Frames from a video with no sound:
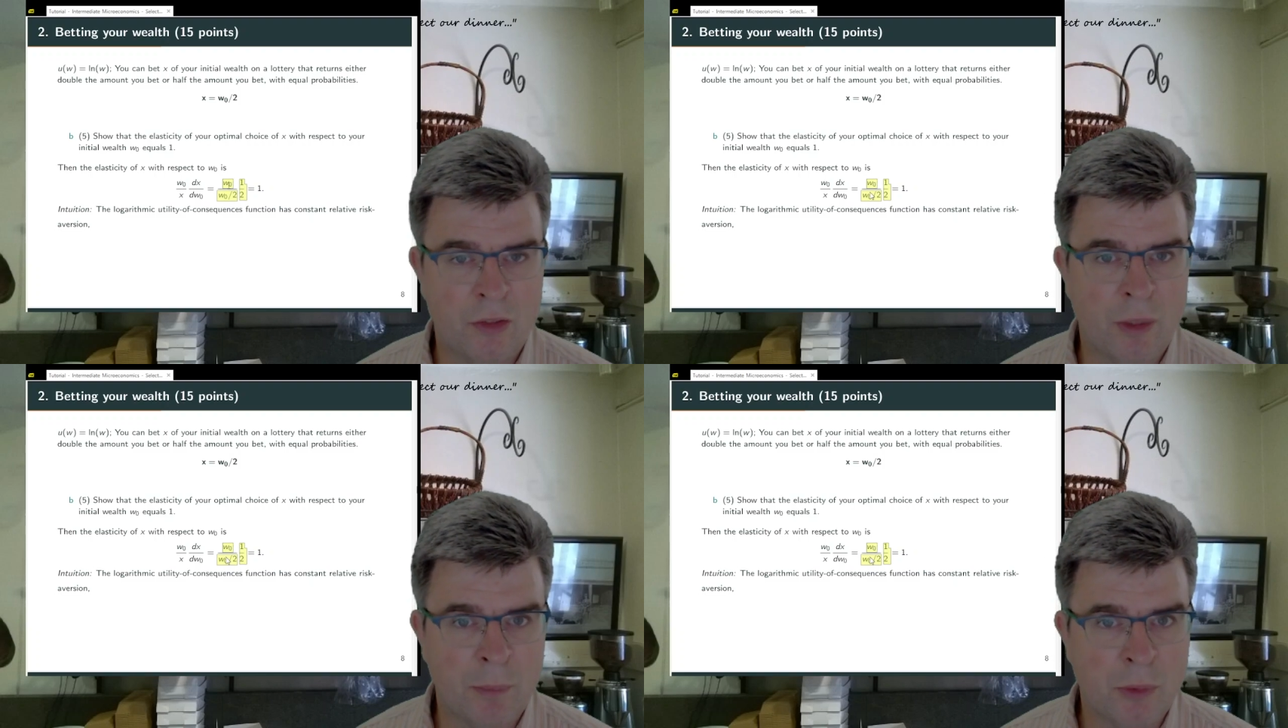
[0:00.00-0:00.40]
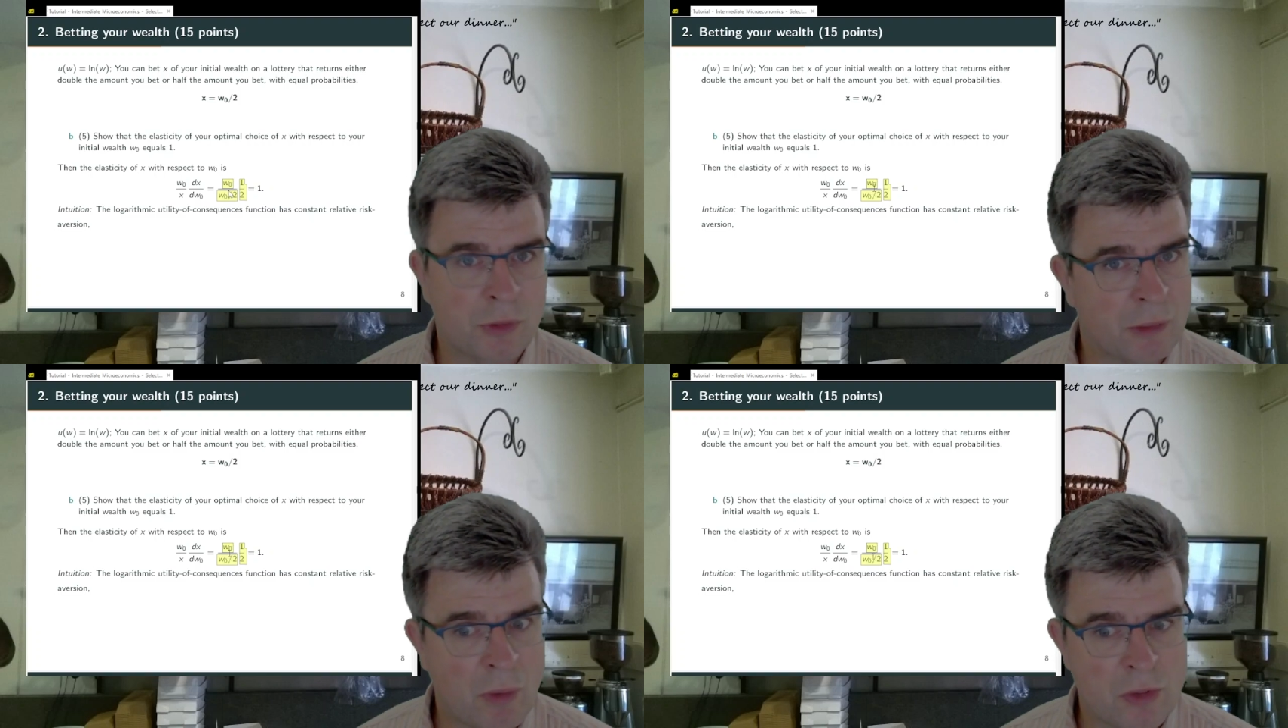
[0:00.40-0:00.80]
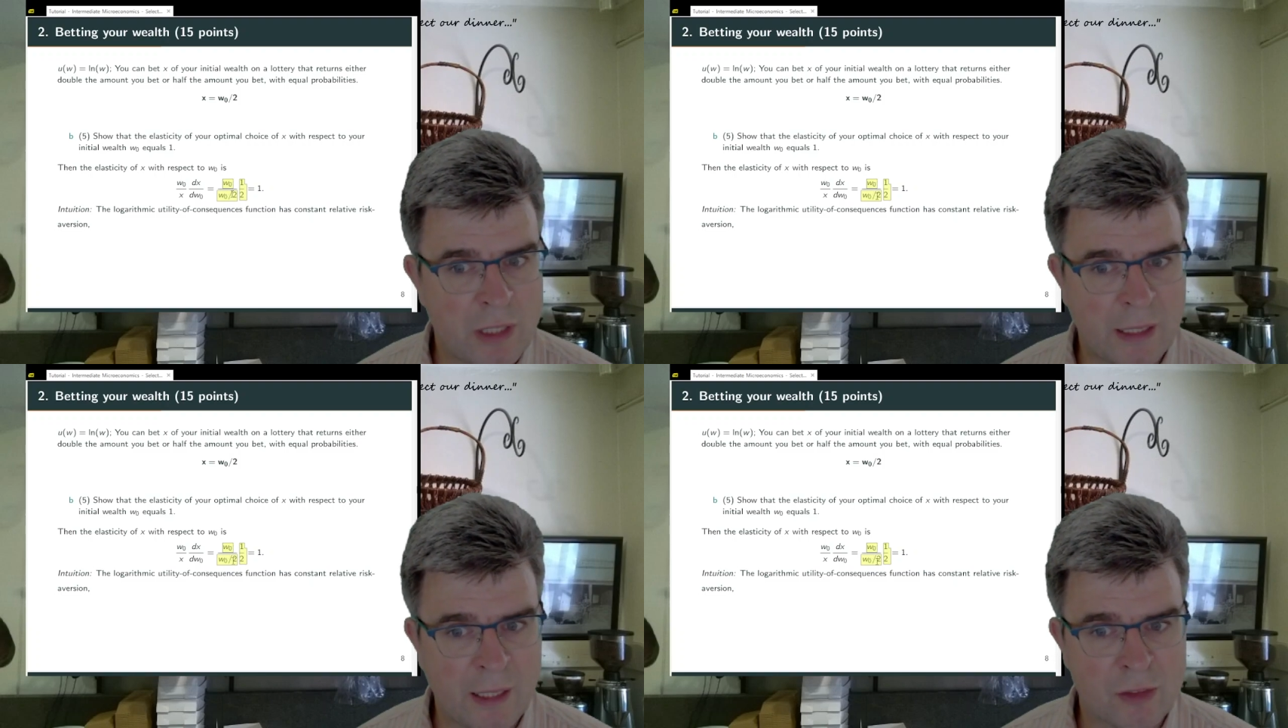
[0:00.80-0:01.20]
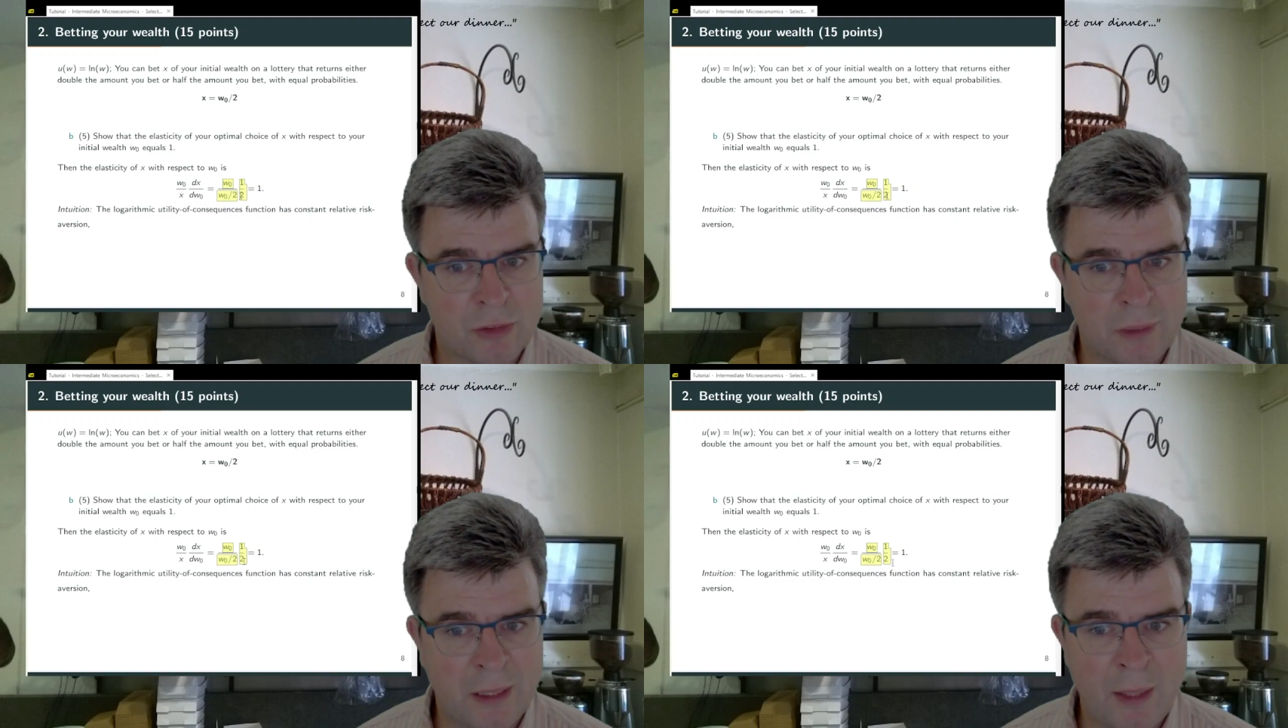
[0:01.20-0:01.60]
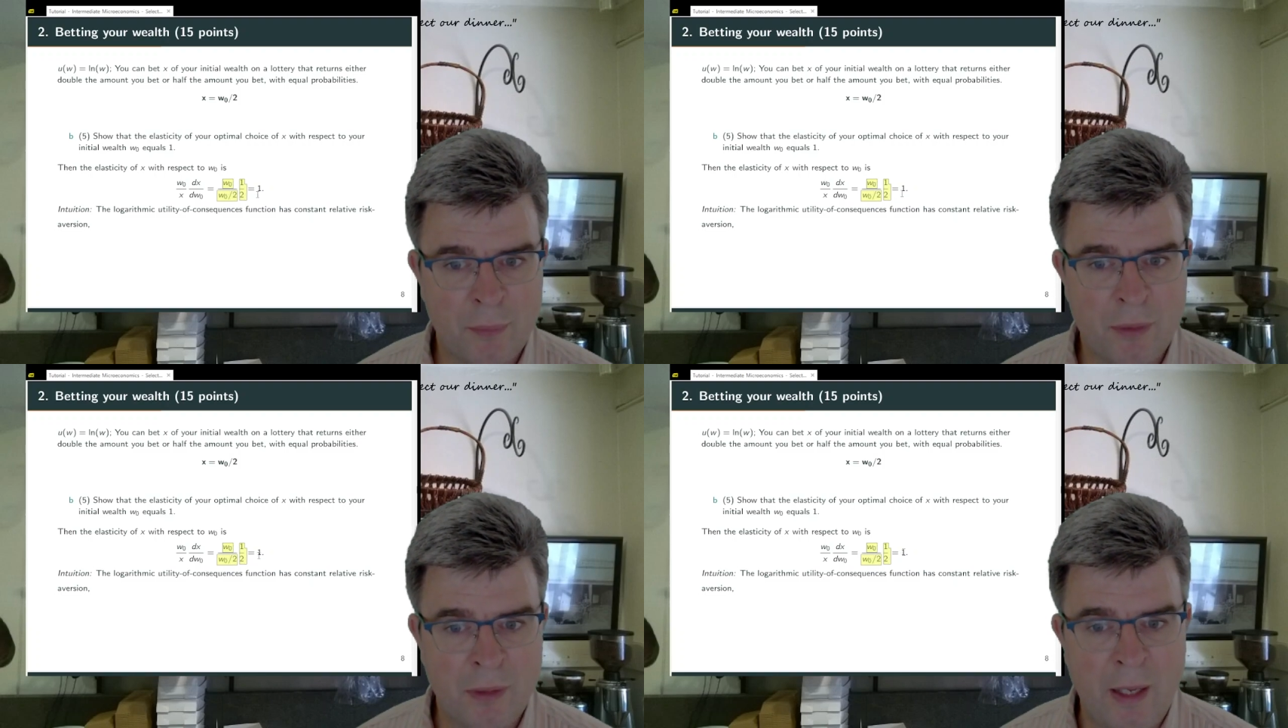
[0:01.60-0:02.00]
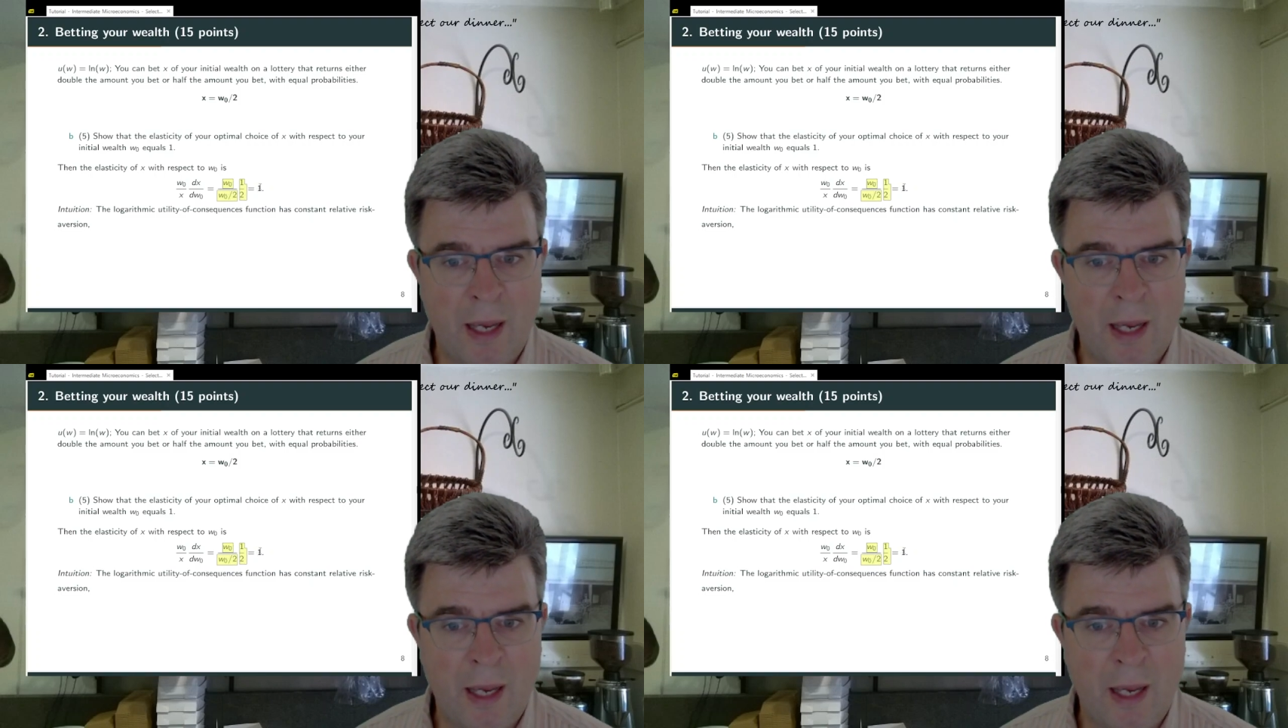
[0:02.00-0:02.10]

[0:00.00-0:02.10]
W0s, they cancel out,